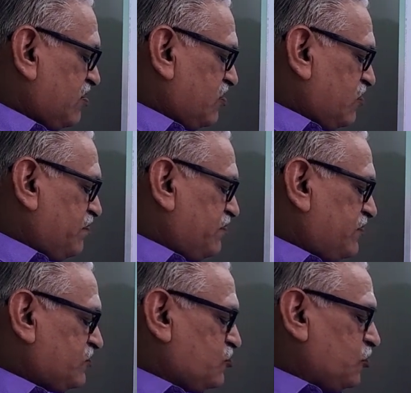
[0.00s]

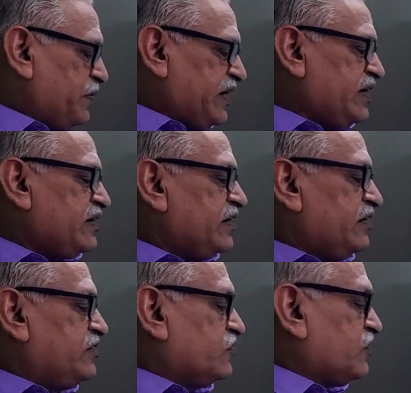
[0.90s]
2b
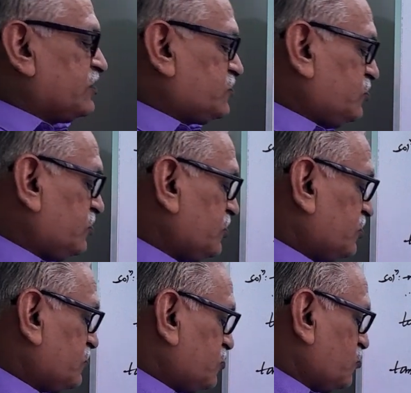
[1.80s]
is equals to
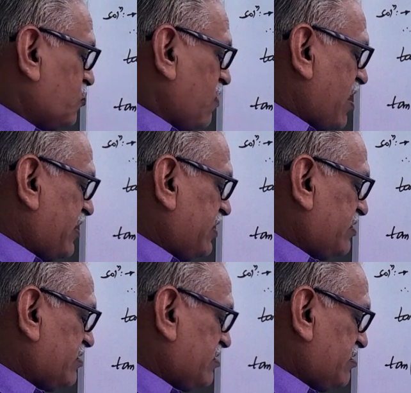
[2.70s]
2y
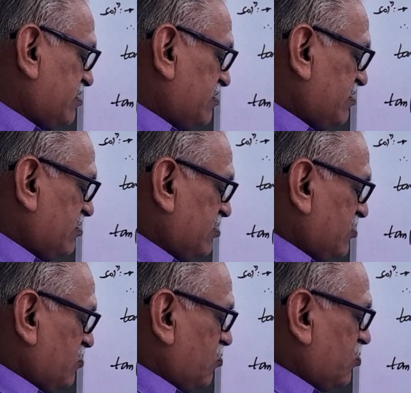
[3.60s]

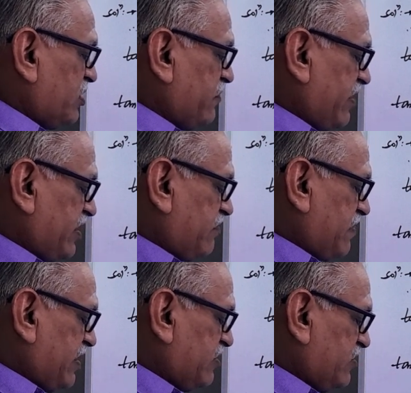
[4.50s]
whole divided
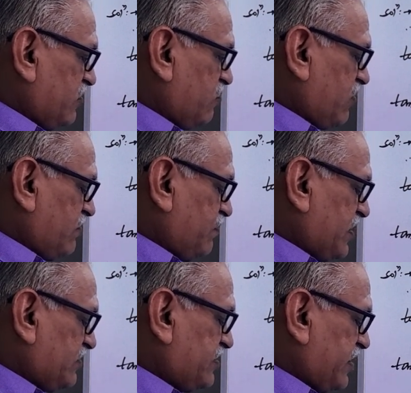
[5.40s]
by 1
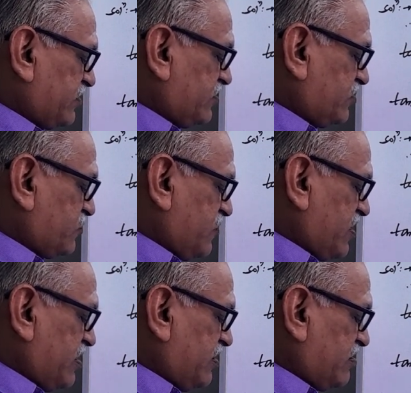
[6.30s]
plus x
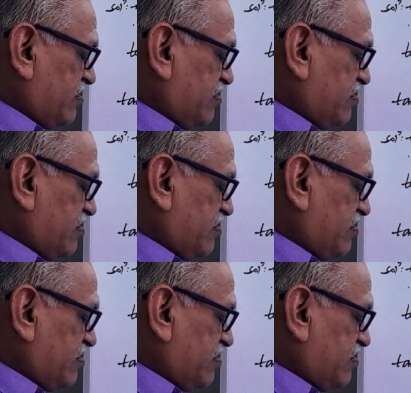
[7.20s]
square.